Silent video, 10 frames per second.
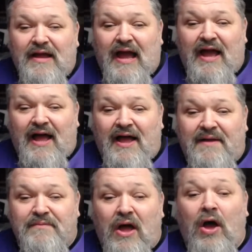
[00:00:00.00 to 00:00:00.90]

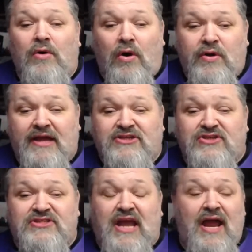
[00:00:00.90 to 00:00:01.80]
Okay. So
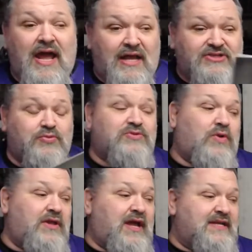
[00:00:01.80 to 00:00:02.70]
Skynox was one
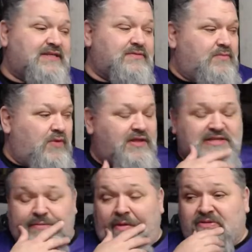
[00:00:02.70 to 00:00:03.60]
of the
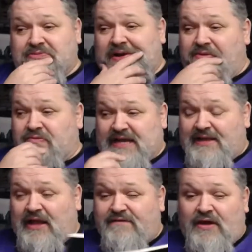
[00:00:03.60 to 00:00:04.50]
team members of mine that was at
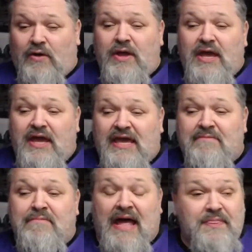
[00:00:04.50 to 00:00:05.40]
LVO. He
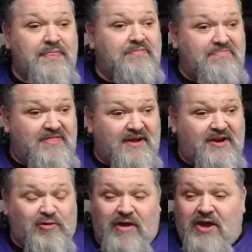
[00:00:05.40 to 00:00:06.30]
met the
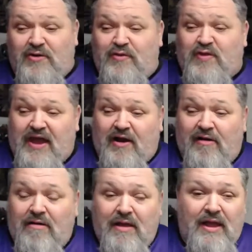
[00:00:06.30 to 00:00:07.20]
creator
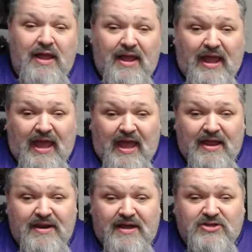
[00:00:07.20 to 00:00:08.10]
there,
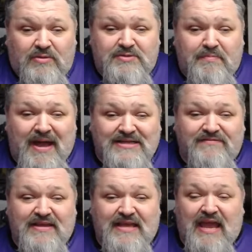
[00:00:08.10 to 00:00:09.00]
and I told him it's
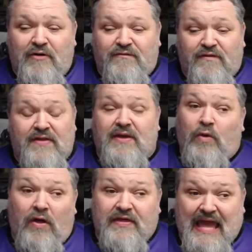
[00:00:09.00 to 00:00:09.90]
massively gamer friendly.
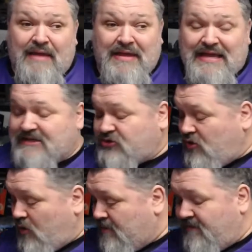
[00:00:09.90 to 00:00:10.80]
Well, the game is
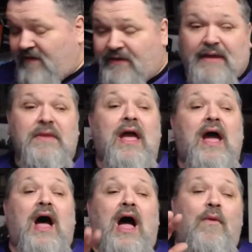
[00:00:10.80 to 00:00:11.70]
gamer friendly.
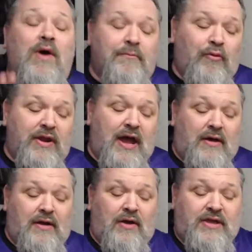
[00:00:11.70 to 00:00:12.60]
I want to point
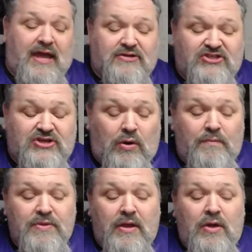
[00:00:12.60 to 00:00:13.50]
out, okay,
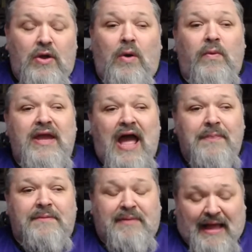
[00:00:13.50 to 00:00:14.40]
so we
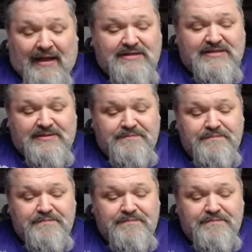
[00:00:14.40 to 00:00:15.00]
got the box,